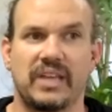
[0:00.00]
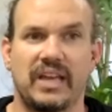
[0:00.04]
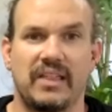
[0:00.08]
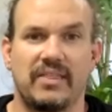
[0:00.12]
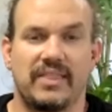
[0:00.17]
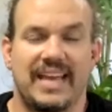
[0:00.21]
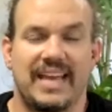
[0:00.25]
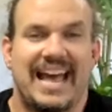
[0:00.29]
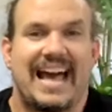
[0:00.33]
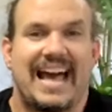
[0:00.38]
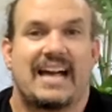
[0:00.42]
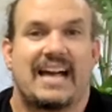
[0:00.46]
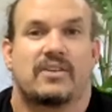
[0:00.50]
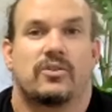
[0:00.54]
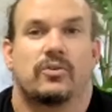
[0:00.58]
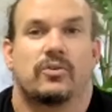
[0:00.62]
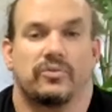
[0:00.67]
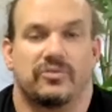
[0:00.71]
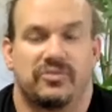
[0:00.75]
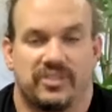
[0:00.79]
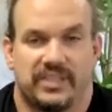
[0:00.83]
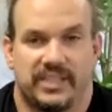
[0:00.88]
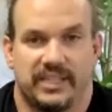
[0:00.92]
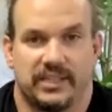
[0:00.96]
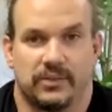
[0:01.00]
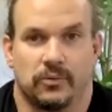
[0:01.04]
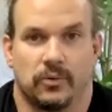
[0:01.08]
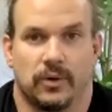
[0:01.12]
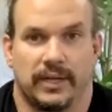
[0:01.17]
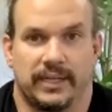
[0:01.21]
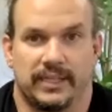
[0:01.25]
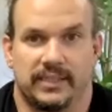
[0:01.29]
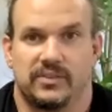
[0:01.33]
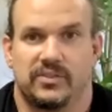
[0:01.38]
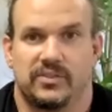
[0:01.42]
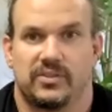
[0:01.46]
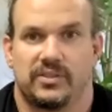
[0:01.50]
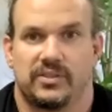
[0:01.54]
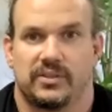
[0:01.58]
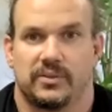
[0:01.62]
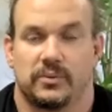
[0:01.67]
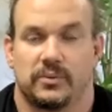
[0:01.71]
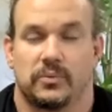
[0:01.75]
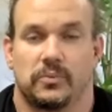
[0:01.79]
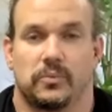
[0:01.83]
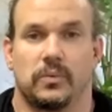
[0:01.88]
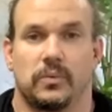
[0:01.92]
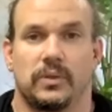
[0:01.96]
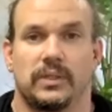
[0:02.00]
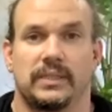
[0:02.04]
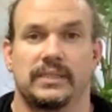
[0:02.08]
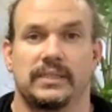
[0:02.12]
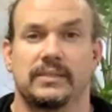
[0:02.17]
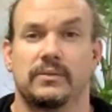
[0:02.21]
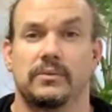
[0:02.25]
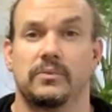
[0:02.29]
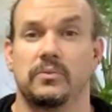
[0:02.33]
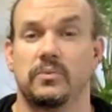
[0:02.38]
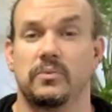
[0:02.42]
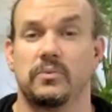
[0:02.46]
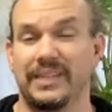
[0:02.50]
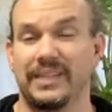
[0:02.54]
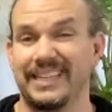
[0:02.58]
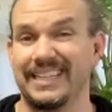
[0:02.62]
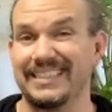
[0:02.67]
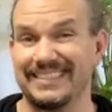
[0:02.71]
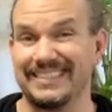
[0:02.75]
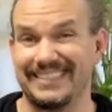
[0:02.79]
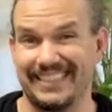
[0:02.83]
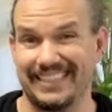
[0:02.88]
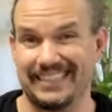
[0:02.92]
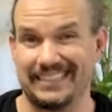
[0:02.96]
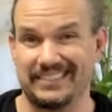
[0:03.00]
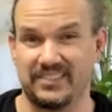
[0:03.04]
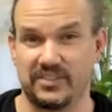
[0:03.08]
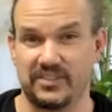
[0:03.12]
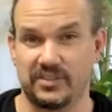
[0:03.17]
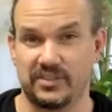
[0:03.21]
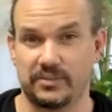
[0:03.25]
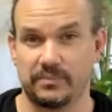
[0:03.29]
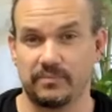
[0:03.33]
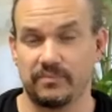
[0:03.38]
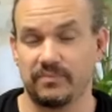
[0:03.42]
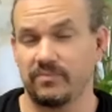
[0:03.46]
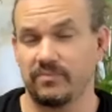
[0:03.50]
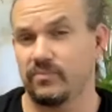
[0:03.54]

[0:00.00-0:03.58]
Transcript: the hackles get raised when we get tense.